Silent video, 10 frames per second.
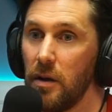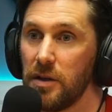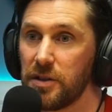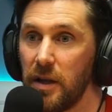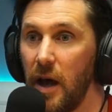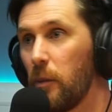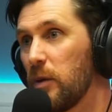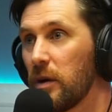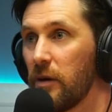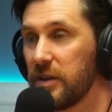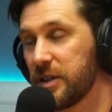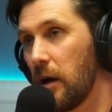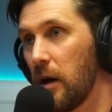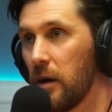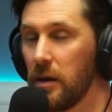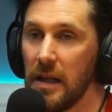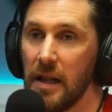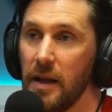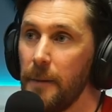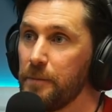It's going to help me when I retire. It's a
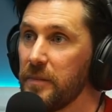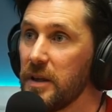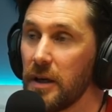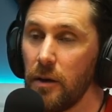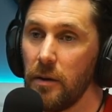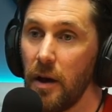career. You know,